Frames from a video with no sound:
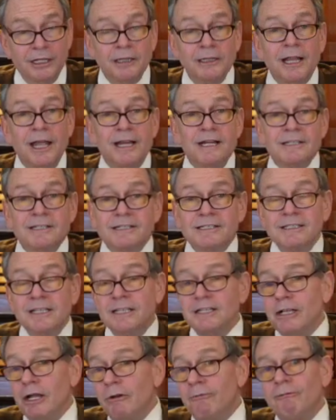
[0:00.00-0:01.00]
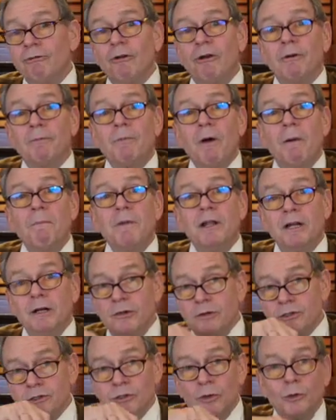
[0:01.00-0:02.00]
Let it sit there for a
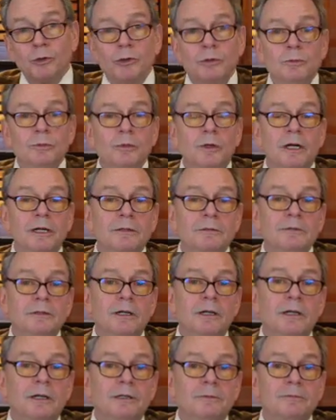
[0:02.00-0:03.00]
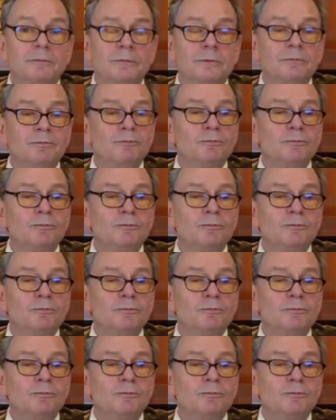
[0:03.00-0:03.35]
minute or so to